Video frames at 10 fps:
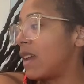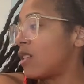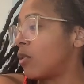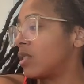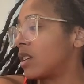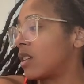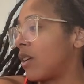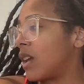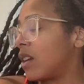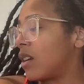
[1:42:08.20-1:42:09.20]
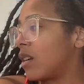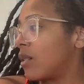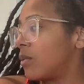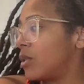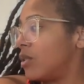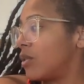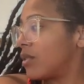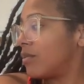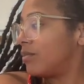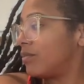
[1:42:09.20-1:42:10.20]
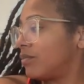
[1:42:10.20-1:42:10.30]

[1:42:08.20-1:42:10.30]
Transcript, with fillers: Hey, don't stick your hand in there. What you do?